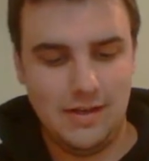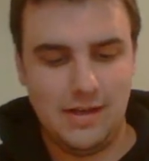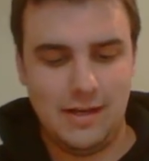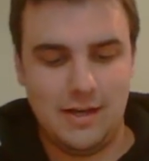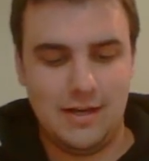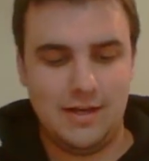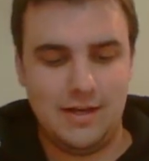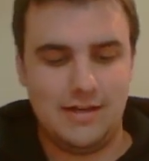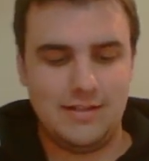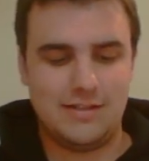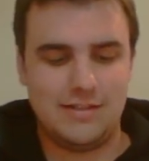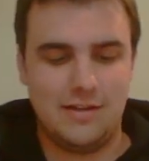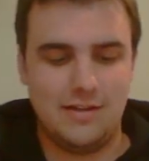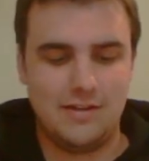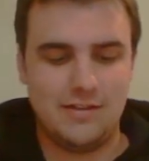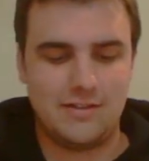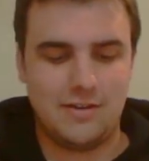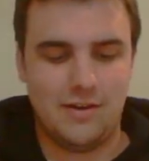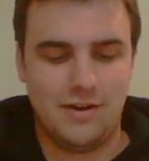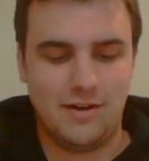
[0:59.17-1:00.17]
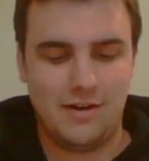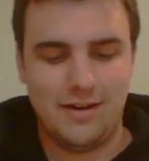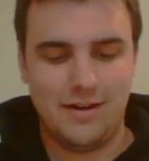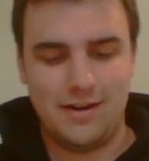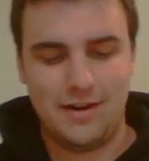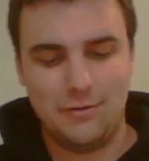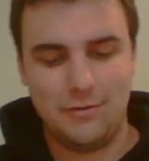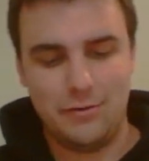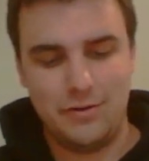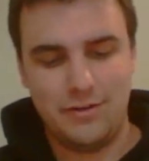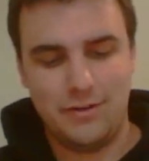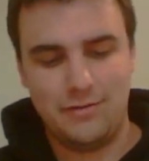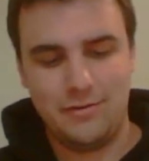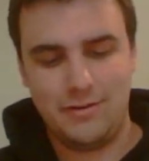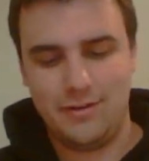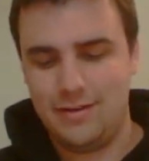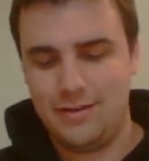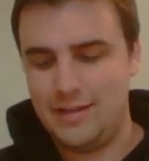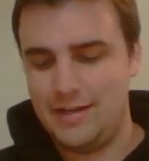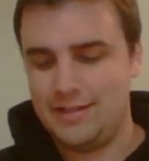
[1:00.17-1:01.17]
Uh, I saw this card. I really,
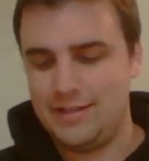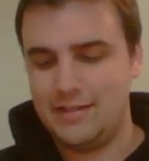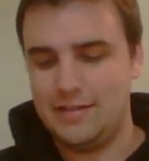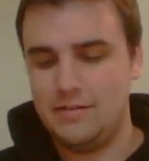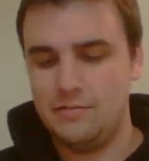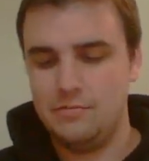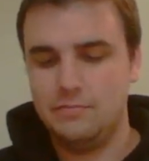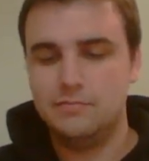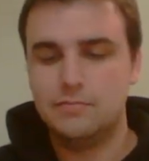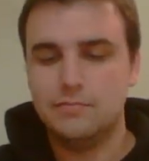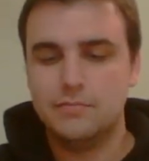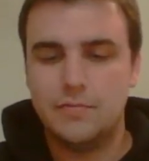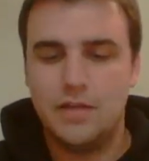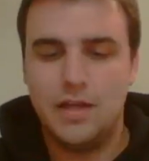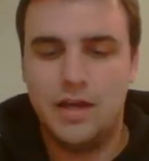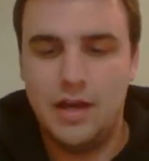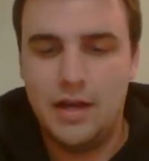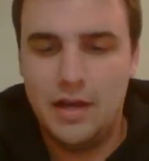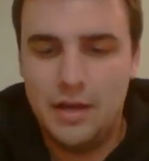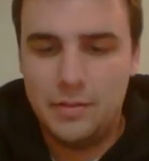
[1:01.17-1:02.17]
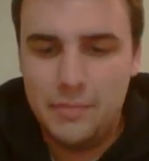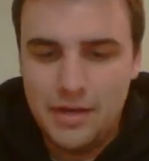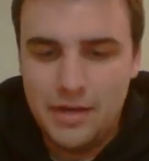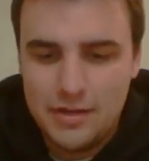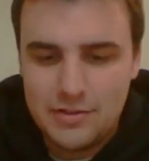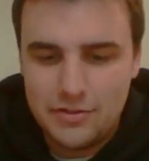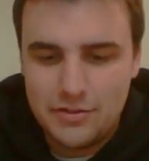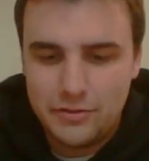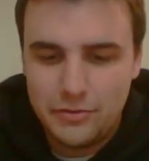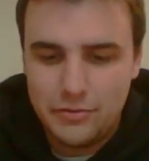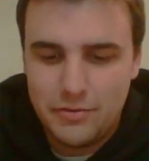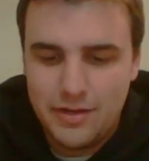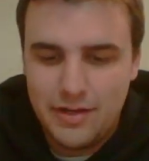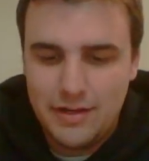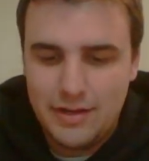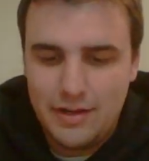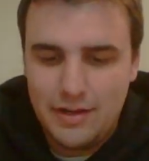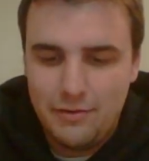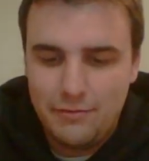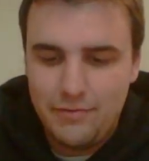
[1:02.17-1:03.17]
really liked it. Um, he also threw in
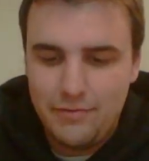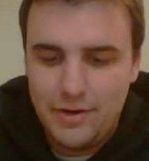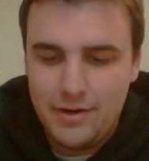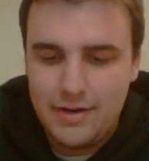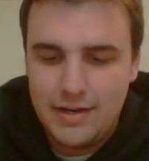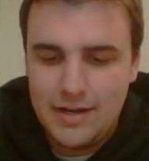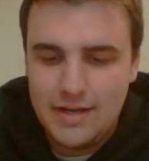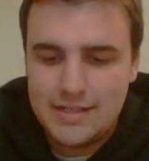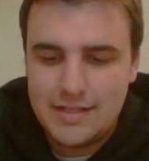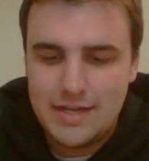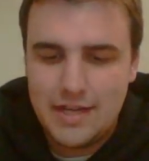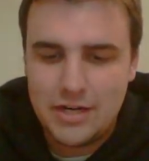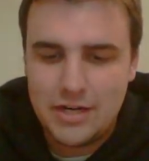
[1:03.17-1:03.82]
a, a very nice